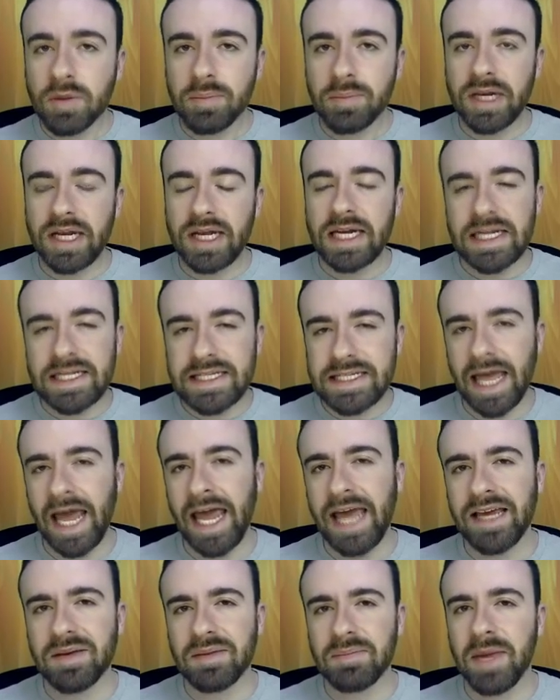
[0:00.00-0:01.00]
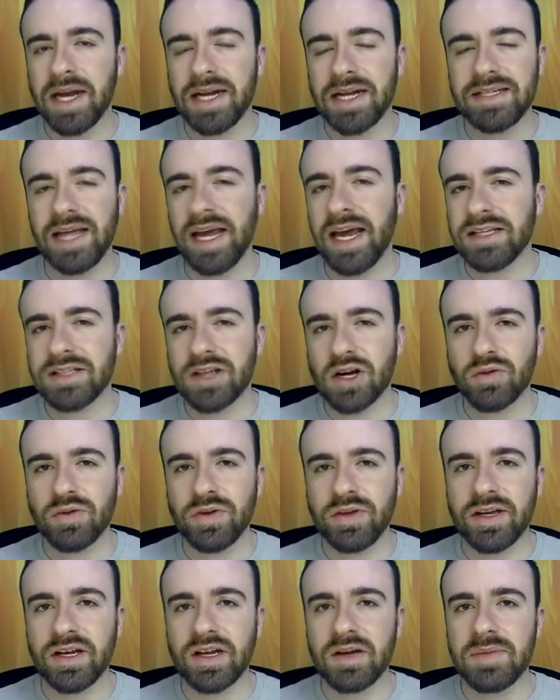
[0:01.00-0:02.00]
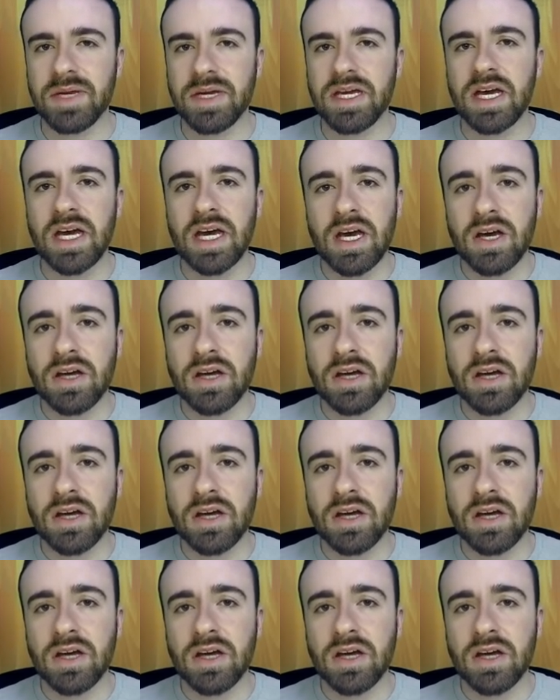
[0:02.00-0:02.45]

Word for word: but in a tank meta, tanks aren't really going to be